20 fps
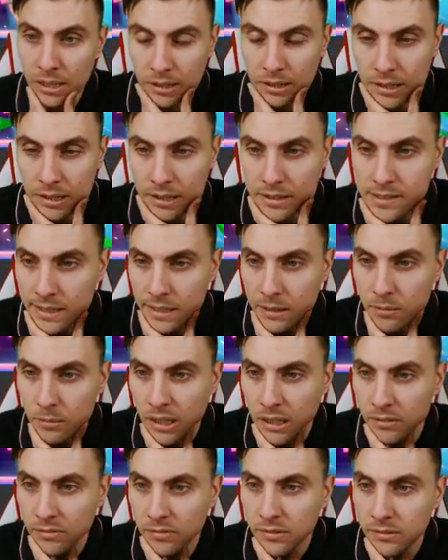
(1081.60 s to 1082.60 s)
than that
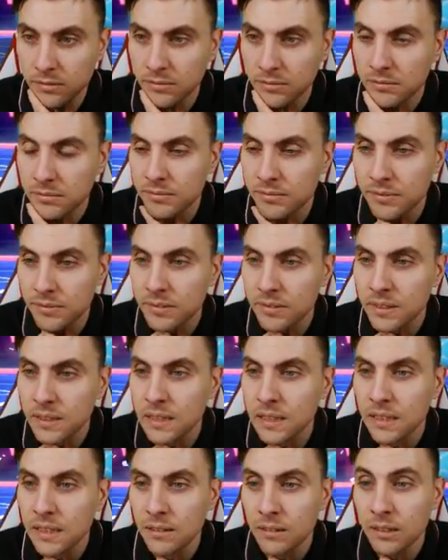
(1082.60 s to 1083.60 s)
T-Wave.
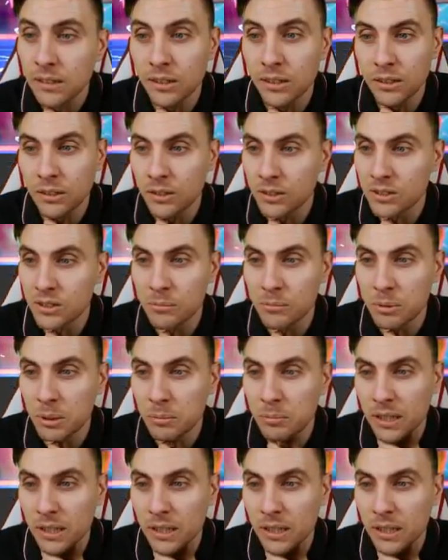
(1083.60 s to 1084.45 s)
Could have got a sub up